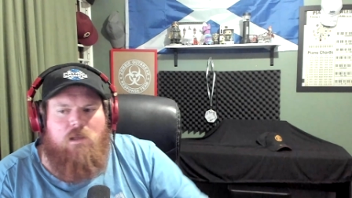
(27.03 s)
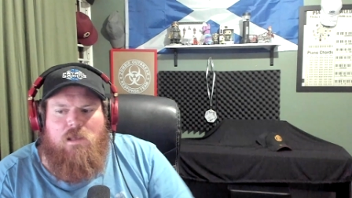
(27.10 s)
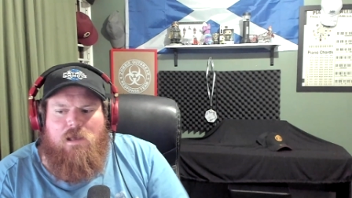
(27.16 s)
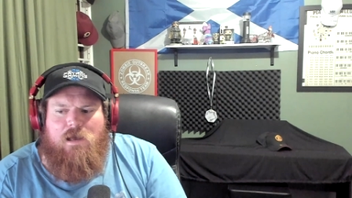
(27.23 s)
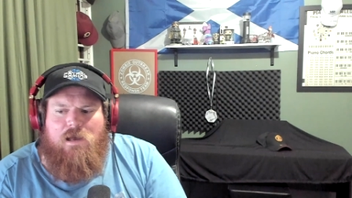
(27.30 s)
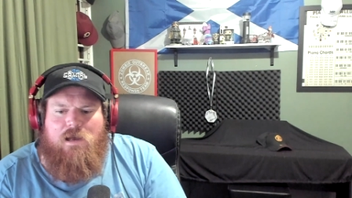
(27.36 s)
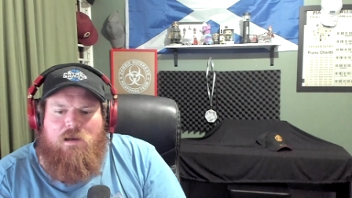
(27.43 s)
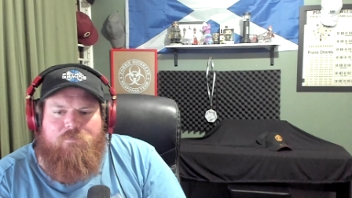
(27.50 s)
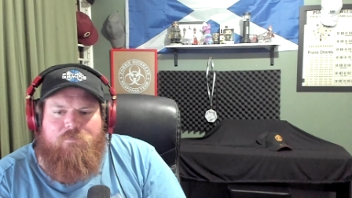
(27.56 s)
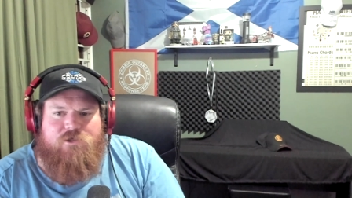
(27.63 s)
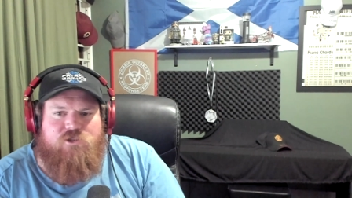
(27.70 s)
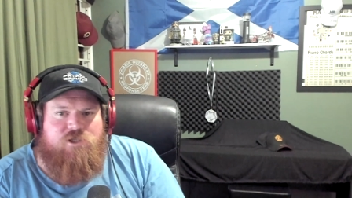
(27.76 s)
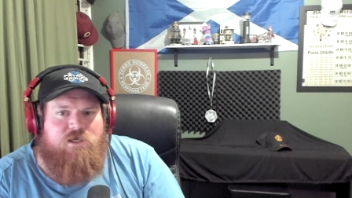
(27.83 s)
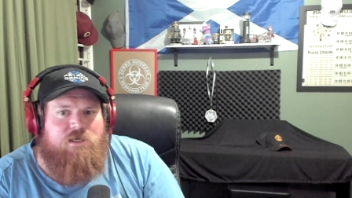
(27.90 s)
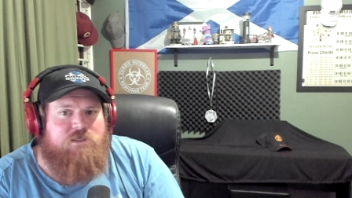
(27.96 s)
but
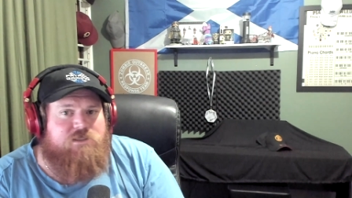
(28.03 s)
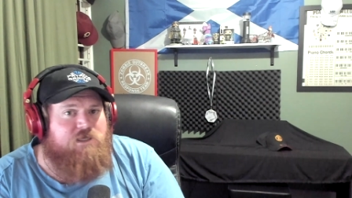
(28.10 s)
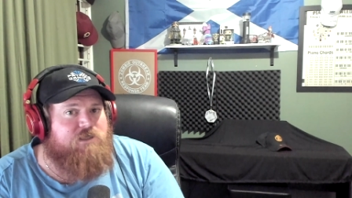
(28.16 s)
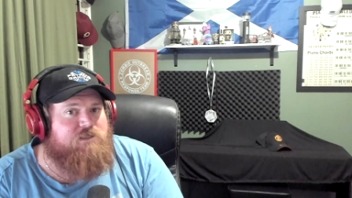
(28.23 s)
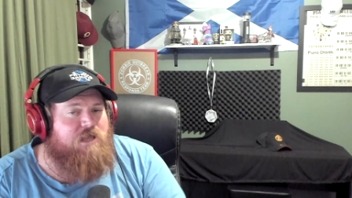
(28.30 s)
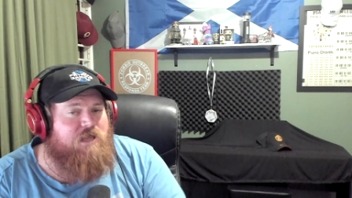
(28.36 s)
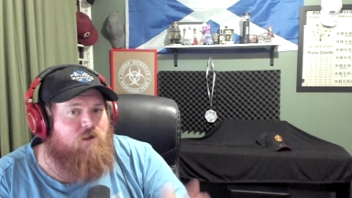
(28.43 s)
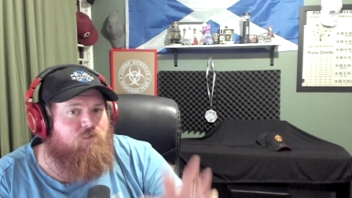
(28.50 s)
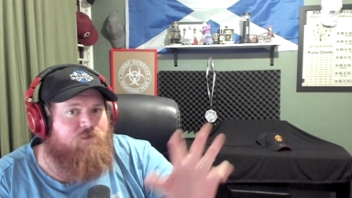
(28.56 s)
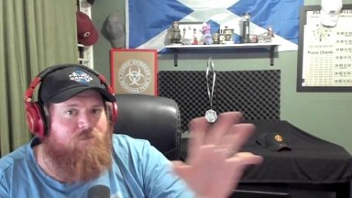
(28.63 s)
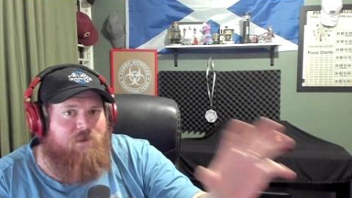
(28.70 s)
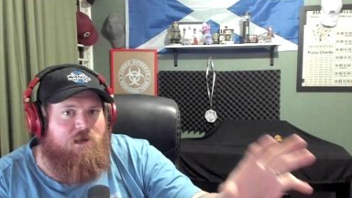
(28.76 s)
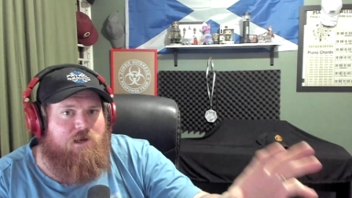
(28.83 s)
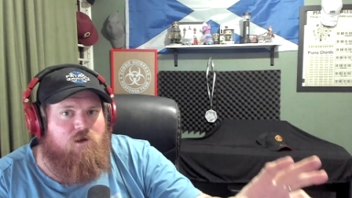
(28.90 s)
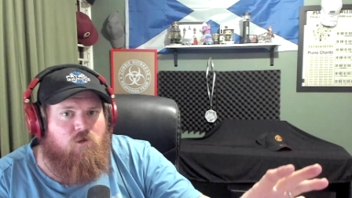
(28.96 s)
she sings now with a
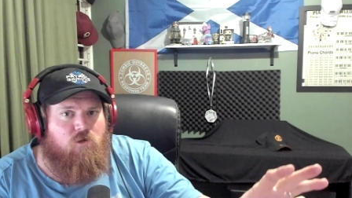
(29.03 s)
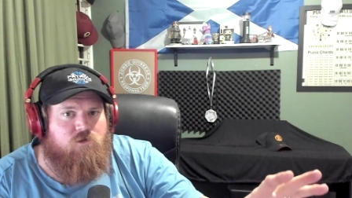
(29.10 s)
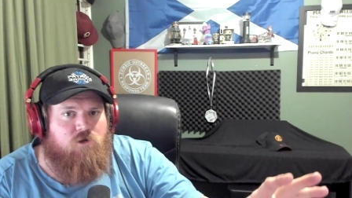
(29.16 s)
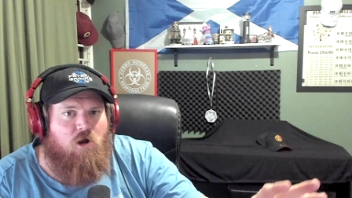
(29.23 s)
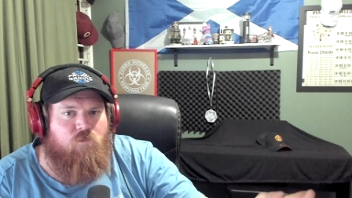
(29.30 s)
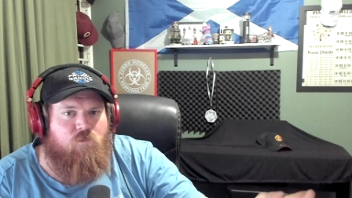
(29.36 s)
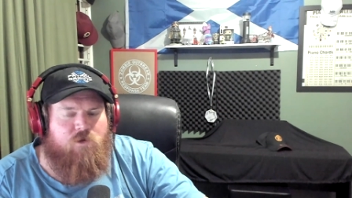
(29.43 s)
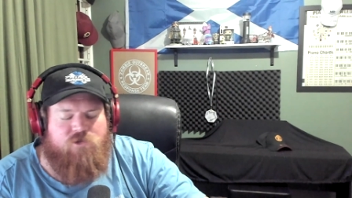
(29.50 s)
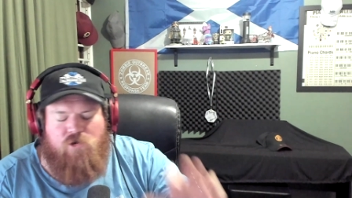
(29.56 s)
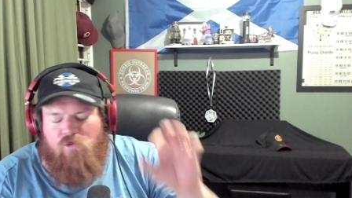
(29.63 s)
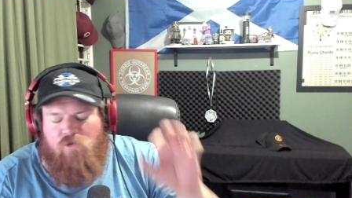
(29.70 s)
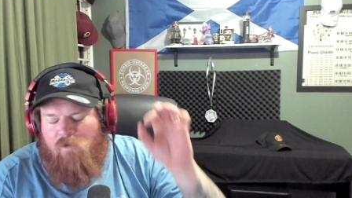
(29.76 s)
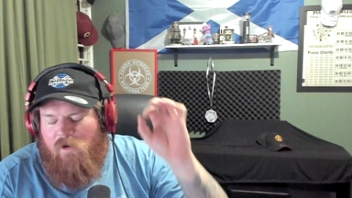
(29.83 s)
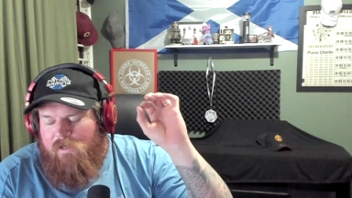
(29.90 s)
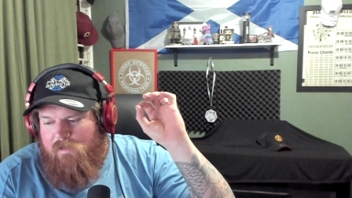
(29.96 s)
band called Nightwish,
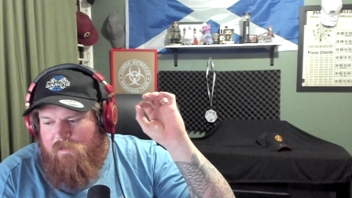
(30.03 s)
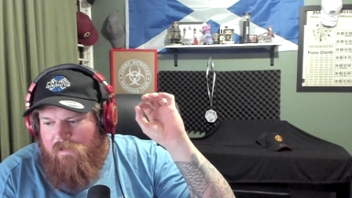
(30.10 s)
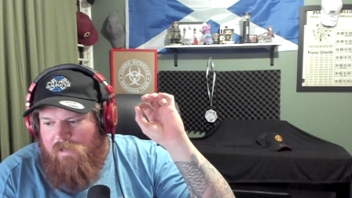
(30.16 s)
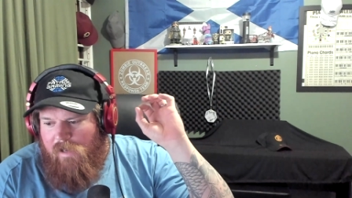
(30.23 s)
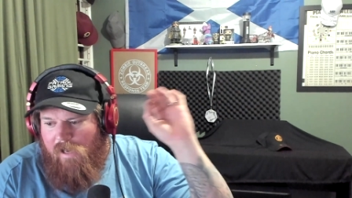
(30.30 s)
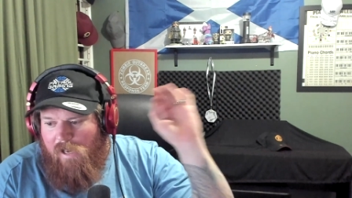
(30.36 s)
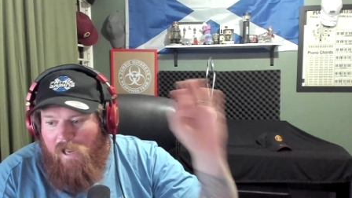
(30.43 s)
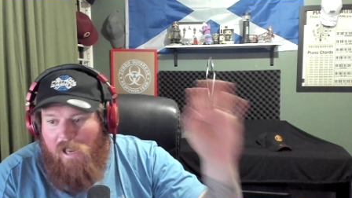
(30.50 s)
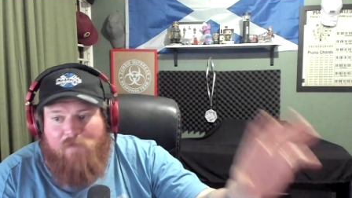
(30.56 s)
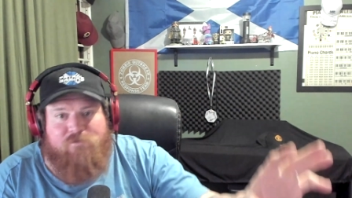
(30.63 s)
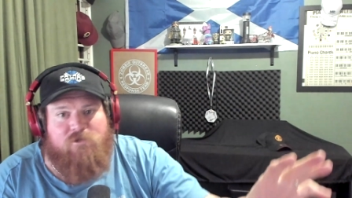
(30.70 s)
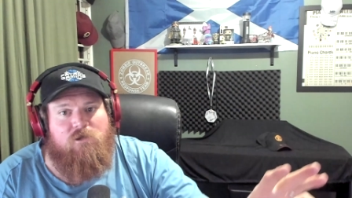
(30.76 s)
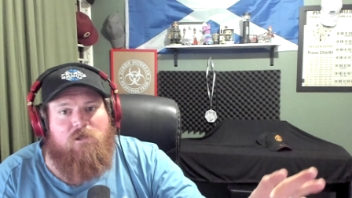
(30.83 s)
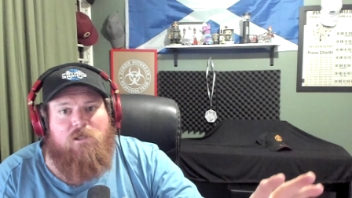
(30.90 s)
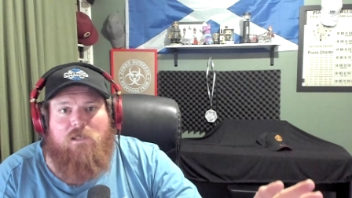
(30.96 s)
who I
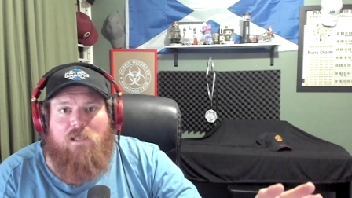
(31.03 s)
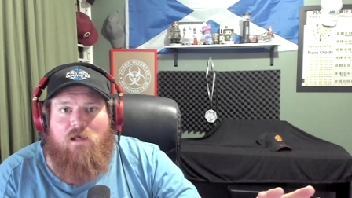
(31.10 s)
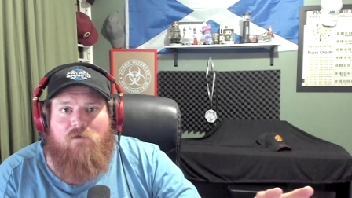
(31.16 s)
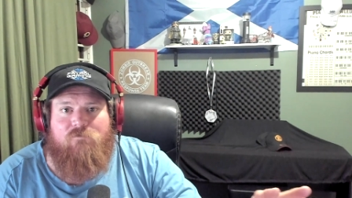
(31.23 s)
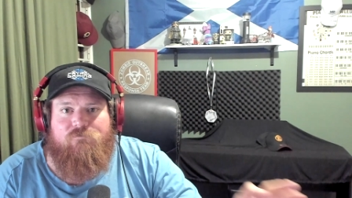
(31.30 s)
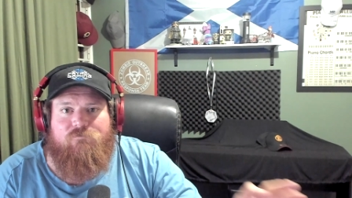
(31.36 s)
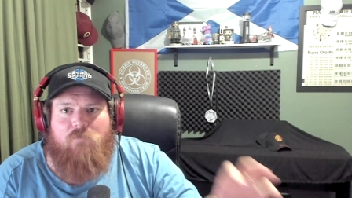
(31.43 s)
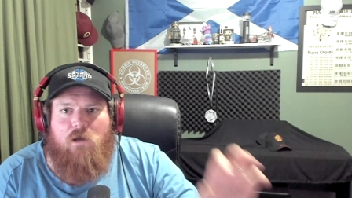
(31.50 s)
absolutely love.